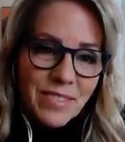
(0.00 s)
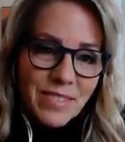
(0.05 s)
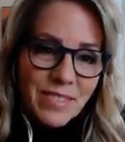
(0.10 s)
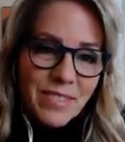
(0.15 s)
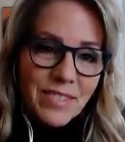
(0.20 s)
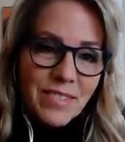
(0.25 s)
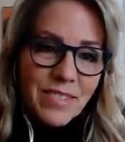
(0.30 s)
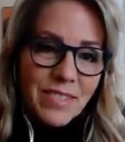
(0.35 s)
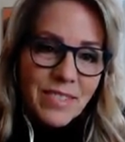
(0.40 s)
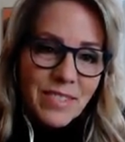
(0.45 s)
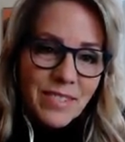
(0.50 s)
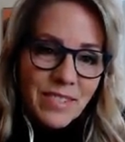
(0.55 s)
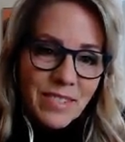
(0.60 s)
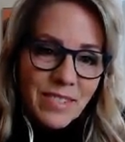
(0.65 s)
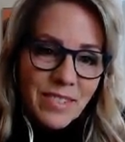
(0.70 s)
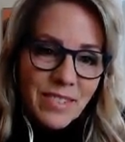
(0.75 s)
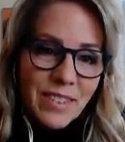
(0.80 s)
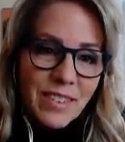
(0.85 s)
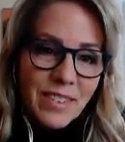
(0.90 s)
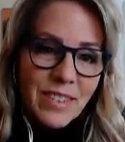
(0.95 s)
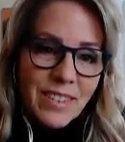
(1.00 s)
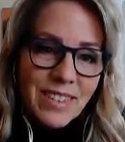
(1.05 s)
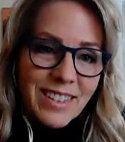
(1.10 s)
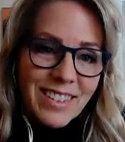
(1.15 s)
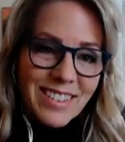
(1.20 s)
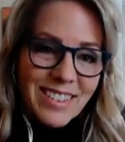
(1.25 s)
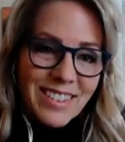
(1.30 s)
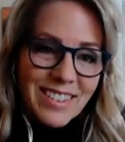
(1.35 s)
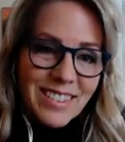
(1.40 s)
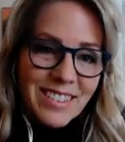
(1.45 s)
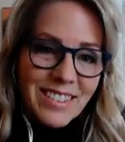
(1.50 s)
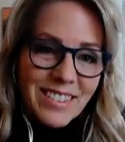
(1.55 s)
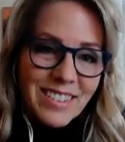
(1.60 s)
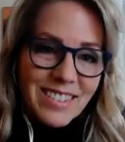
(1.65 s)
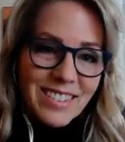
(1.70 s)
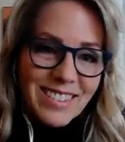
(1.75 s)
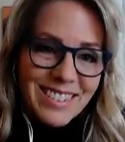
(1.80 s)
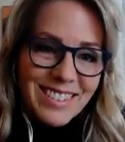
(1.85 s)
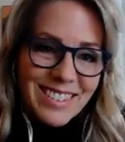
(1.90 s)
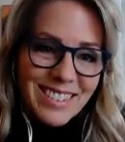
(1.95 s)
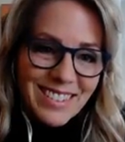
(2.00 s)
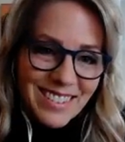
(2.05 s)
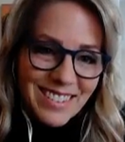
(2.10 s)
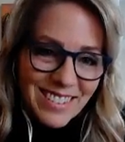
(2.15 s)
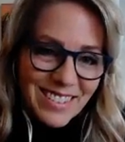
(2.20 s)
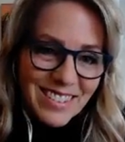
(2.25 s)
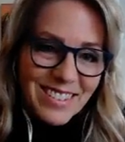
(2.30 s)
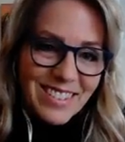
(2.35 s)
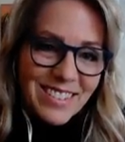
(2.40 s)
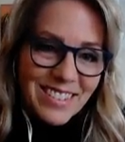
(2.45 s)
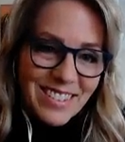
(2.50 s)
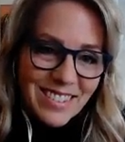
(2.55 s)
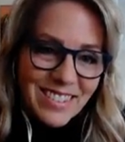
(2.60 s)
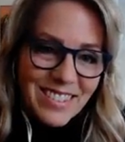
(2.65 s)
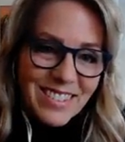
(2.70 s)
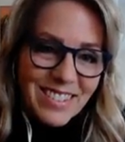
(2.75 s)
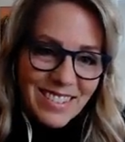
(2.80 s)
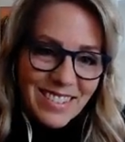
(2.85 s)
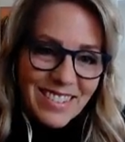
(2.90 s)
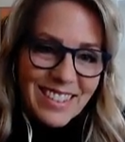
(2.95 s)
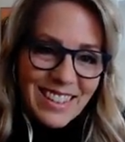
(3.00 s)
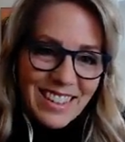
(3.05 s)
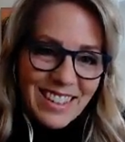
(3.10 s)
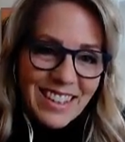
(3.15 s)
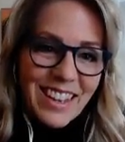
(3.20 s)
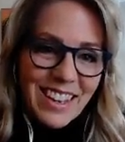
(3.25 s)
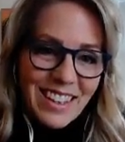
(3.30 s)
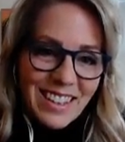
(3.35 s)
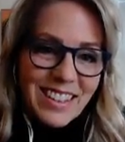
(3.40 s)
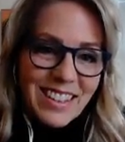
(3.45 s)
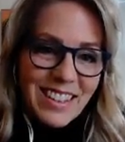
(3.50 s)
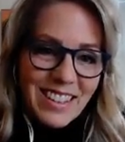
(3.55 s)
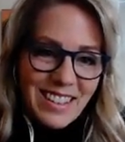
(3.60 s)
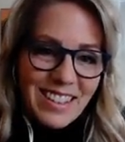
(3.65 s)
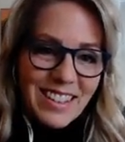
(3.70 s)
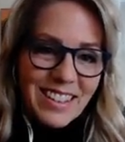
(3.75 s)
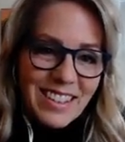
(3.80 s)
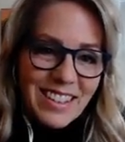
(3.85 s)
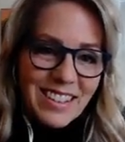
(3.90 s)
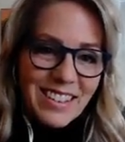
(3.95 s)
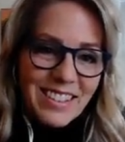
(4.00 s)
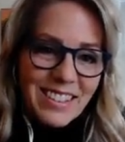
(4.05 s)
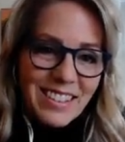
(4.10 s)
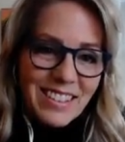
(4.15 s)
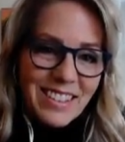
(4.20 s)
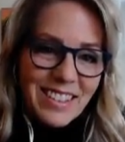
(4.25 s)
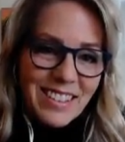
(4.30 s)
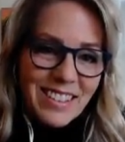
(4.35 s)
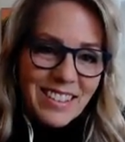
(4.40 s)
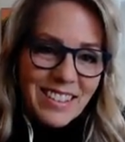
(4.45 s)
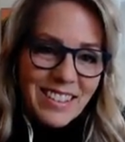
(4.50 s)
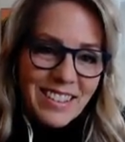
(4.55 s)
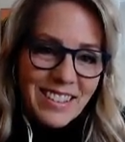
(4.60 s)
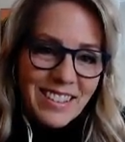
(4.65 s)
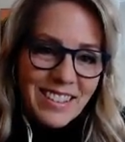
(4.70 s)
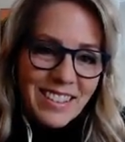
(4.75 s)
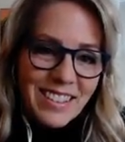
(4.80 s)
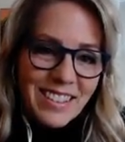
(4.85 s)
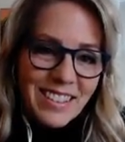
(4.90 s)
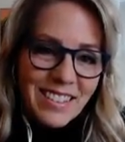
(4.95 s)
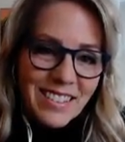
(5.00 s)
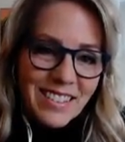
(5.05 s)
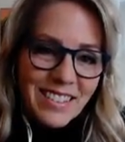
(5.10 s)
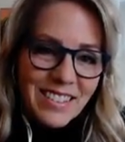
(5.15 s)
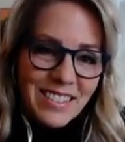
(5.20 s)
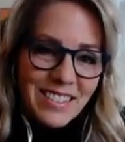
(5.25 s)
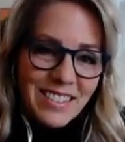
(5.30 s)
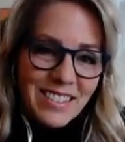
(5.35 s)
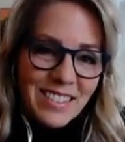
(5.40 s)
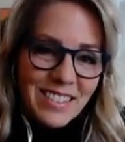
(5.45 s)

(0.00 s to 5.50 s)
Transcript: (silent)